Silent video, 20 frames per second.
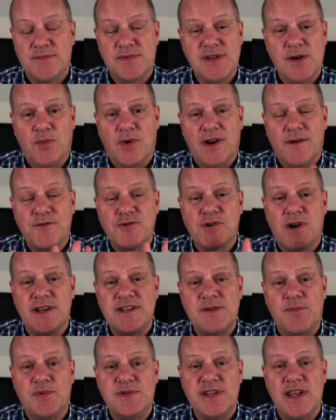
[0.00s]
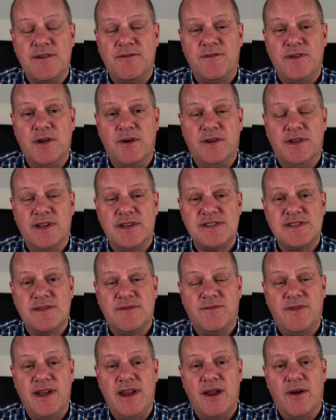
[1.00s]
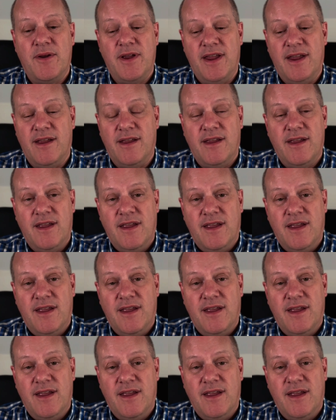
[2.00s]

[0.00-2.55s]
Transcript: So what I've tried to present for you in this video here